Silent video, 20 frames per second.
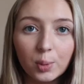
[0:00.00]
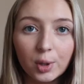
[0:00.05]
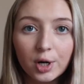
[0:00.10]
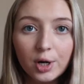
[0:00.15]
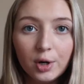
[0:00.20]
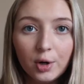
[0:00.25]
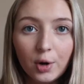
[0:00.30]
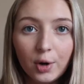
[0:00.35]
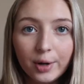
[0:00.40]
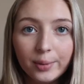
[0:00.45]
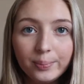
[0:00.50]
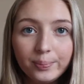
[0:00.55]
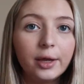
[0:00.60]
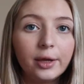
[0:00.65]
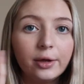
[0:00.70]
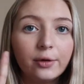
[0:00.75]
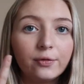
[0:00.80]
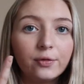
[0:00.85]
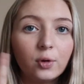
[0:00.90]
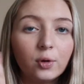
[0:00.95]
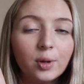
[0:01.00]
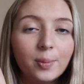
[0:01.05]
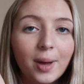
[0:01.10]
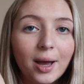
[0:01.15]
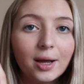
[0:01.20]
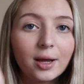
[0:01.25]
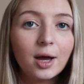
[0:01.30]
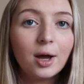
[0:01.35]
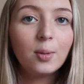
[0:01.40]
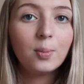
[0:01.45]
put it on, you fold it
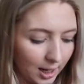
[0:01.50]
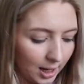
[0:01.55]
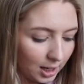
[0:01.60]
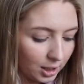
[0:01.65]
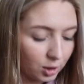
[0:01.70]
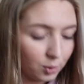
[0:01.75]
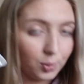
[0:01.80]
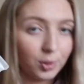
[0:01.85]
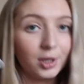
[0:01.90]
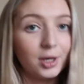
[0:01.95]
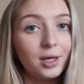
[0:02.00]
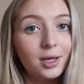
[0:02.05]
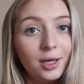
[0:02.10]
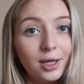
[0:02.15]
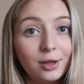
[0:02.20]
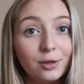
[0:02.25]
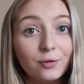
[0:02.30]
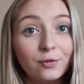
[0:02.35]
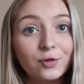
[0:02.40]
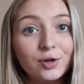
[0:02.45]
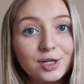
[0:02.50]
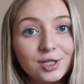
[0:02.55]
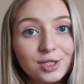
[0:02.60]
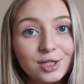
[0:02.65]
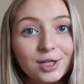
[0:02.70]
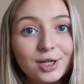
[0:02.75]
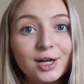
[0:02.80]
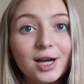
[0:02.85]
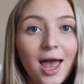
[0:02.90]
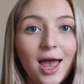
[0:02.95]
back up, and you put it in the
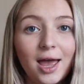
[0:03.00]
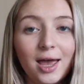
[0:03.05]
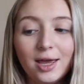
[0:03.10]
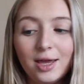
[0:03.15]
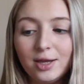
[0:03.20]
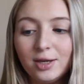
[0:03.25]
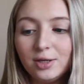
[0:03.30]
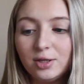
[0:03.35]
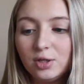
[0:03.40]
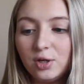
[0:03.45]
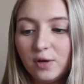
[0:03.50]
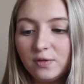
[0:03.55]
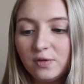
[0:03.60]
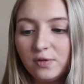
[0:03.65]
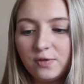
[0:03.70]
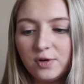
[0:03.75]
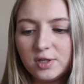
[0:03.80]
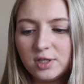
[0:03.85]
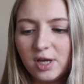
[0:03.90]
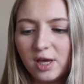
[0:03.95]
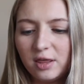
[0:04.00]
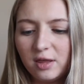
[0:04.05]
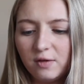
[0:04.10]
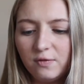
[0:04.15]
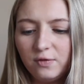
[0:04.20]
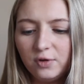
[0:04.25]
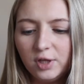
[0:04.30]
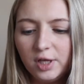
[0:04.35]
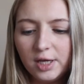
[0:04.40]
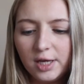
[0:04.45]
freezer. And you have to freeze it, I think,
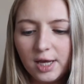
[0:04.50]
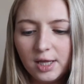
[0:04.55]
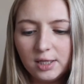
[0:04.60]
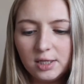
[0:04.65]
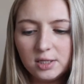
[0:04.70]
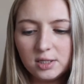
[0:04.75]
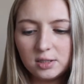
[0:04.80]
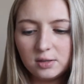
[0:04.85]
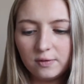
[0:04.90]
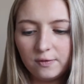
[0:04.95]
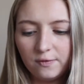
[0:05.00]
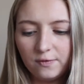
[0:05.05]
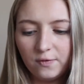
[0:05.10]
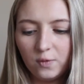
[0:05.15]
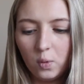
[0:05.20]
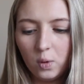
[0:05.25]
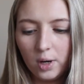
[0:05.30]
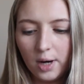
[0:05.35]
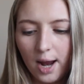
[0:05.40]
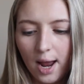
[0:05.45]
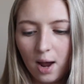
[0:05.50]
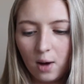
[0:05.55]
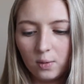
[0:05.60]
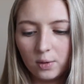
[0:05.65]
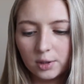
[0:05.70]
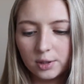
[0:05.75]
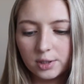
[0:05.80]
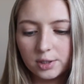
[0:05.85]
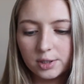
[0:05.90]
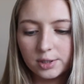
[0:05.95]
for like at least 4
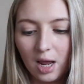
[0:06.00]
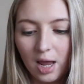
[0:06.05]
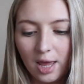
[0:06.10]
hours.